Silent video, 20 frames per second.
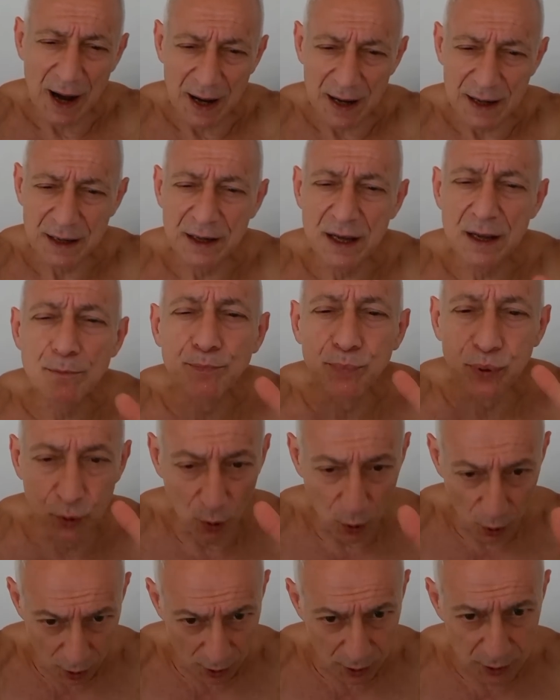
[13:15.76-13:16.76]
I
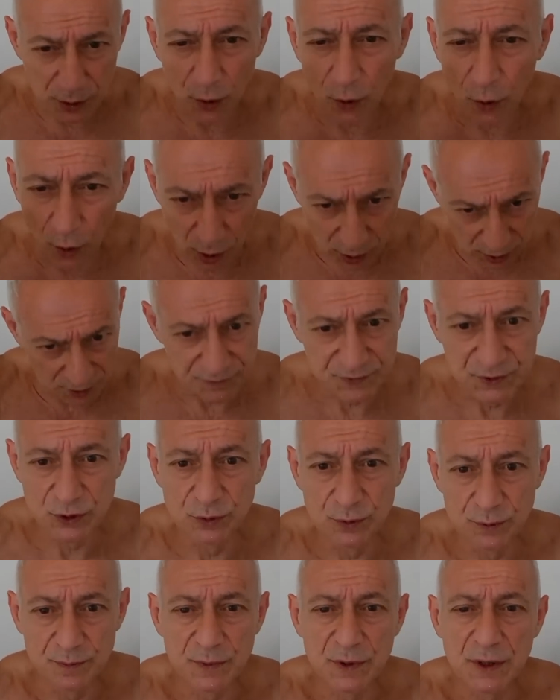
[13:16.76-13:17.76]
implore all of
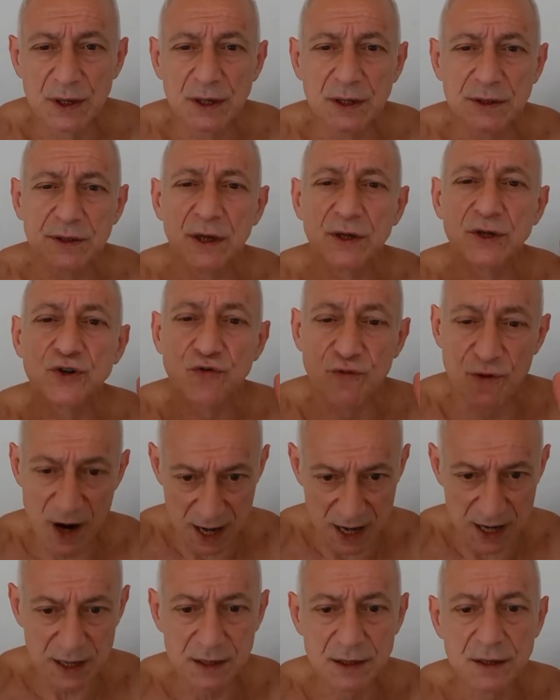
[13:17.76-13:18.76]
you to
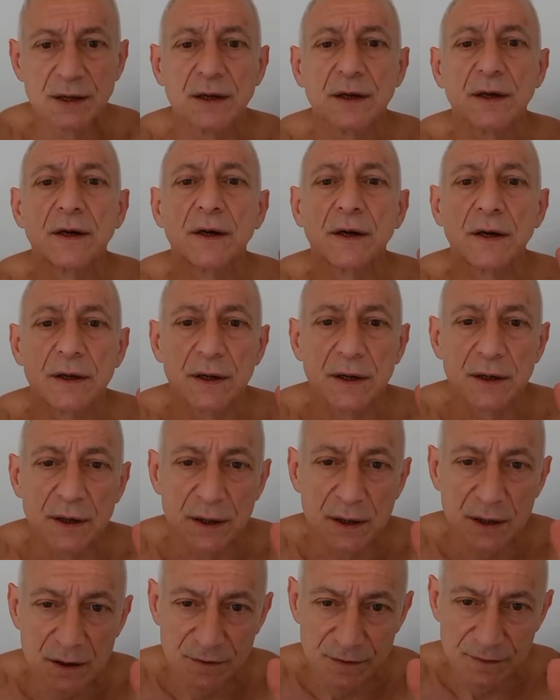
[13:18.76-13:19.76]
train
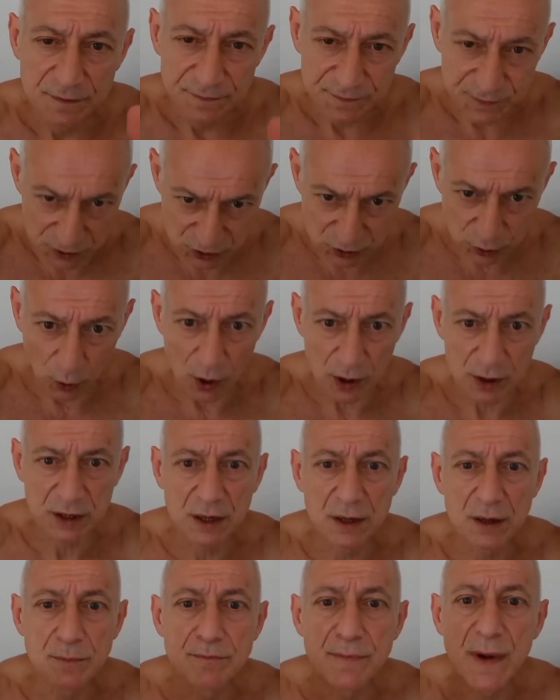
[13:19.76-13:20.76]
for
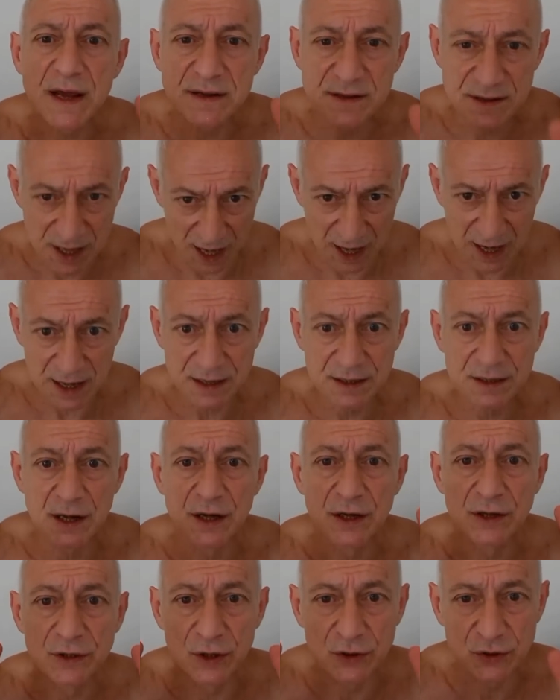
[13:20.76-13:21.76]
torque,
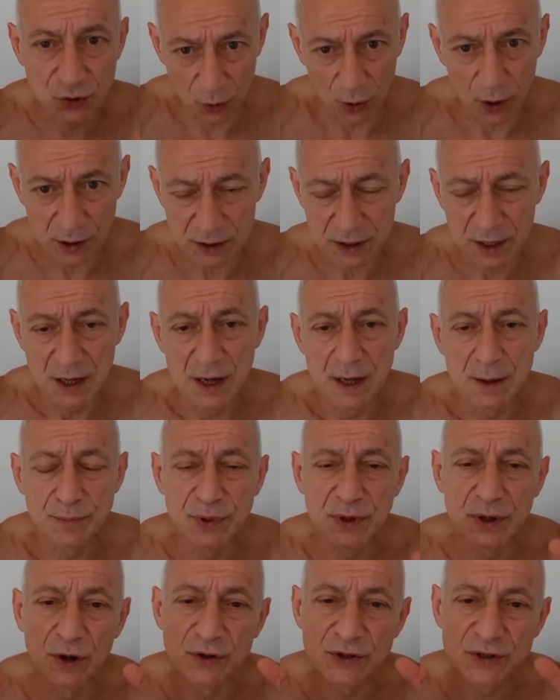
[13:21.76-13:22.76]
maintain the torque,
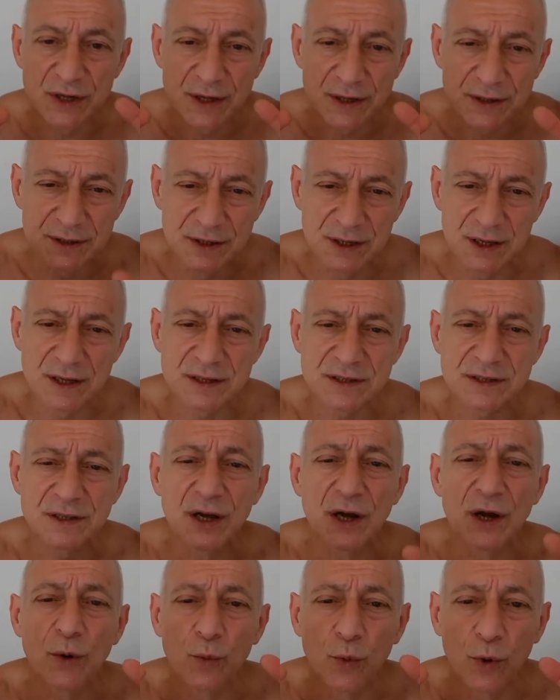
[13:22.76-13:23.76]
because
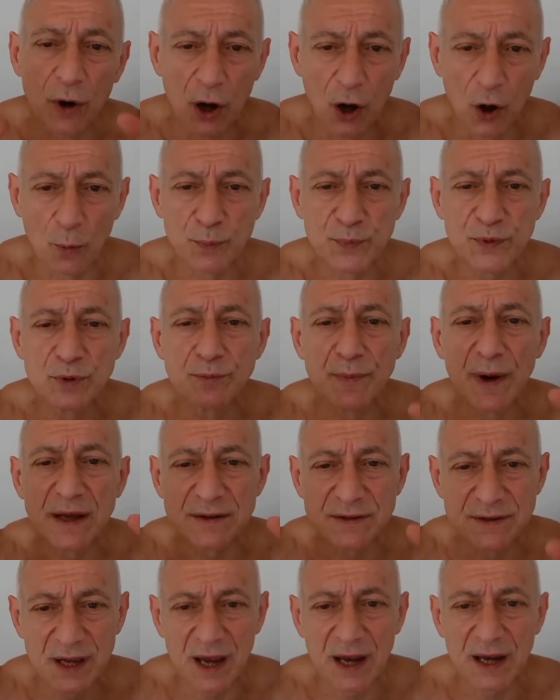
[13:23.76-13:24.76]
this will help you
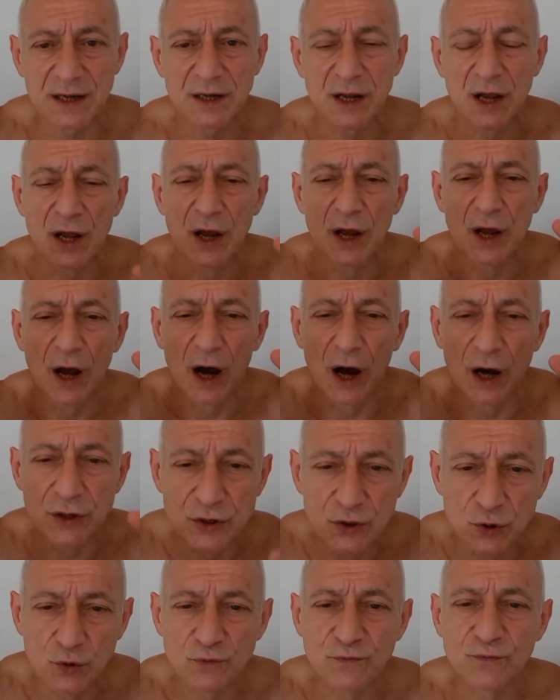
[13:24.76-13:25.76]
maintain
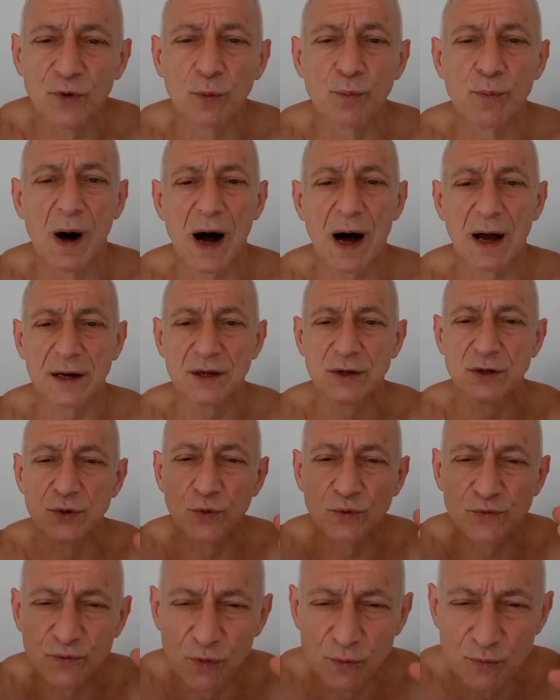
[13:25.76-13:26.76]
a youthful body,
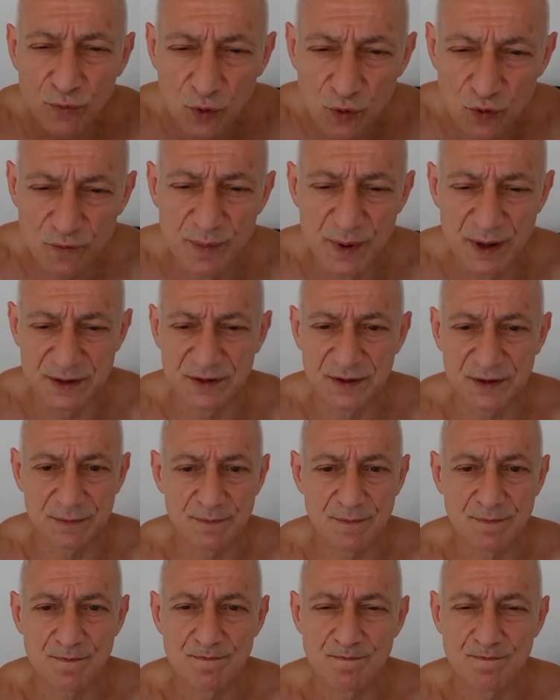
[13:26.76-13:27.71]
youthful movement.